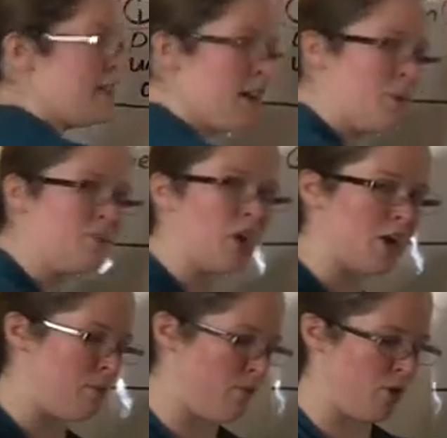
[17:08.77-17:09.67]
there. We've talked
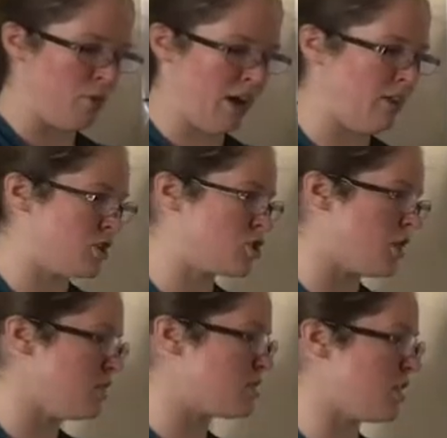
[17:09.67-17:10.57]
before about how the
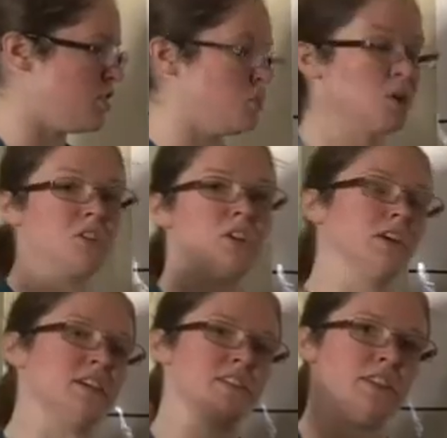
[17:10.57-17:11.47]
charts on your worksheet are
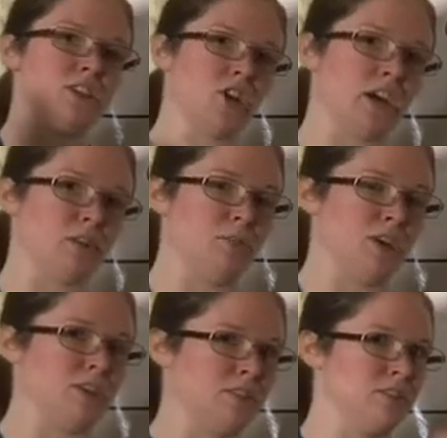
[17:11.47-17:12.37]
easy to check
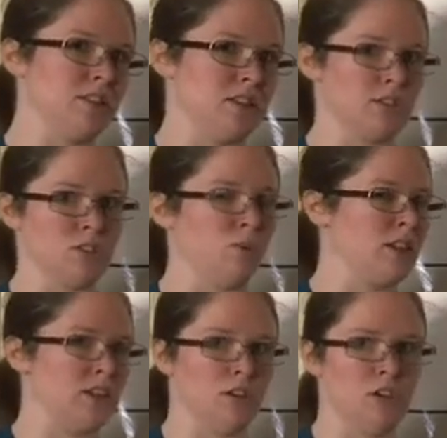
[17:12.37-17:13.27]
because it's just right
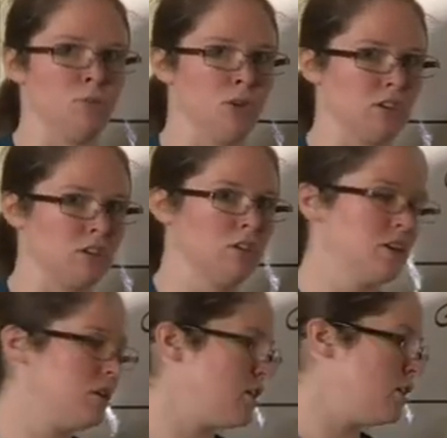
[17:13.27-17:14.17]
there in your book.
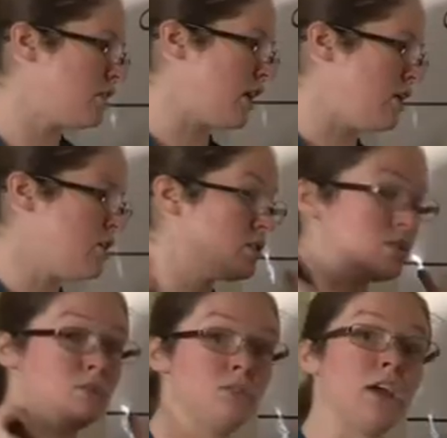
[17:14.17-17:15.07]
Okay, so
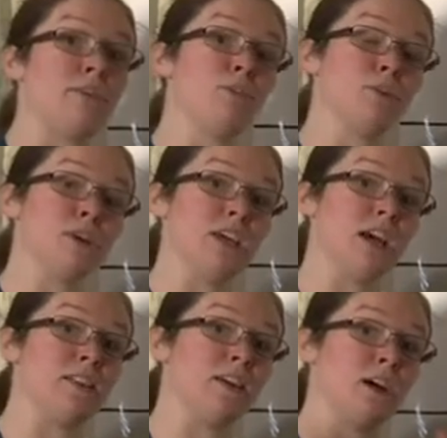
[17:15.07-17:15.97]
do that for me
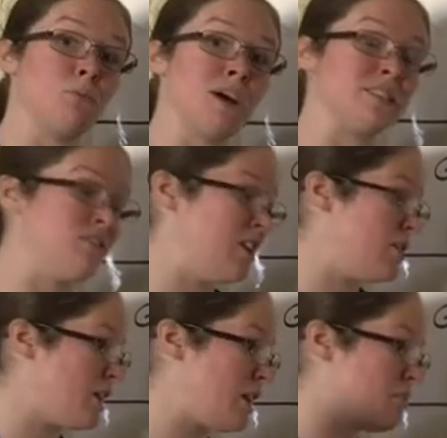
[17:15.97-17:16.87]
and then unpause the video
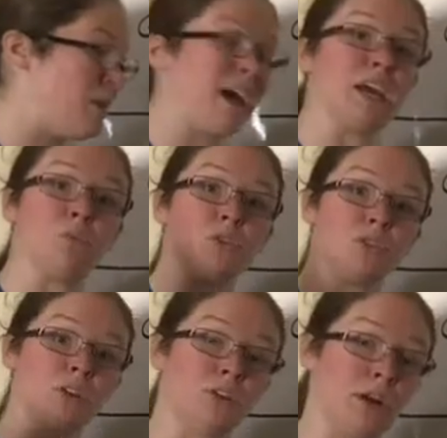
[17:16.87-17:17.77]
and come back and we'll do
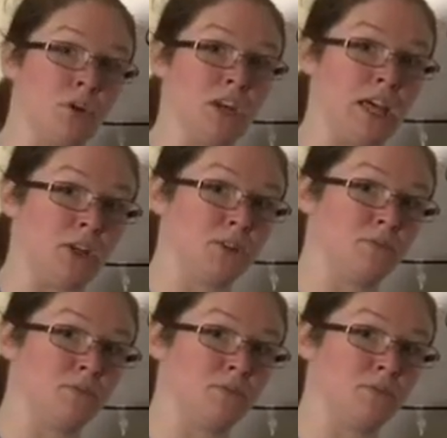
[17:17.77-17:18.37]
the grammar together.